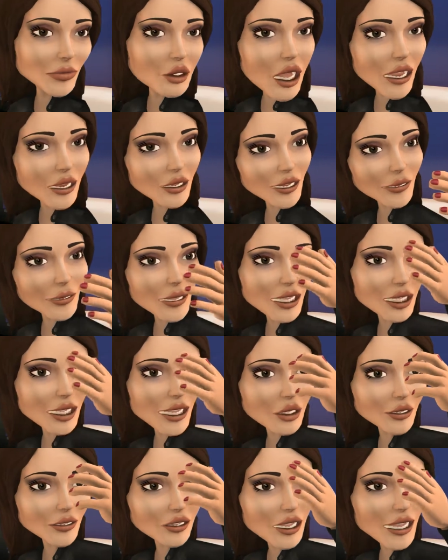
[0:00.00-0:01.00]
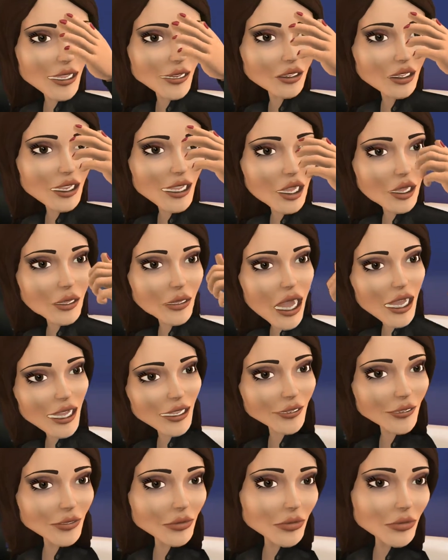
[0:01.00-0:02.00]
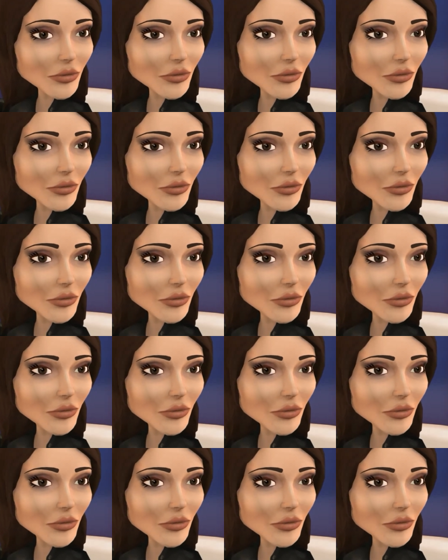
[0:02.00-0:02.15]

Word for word: What would make you change your mind?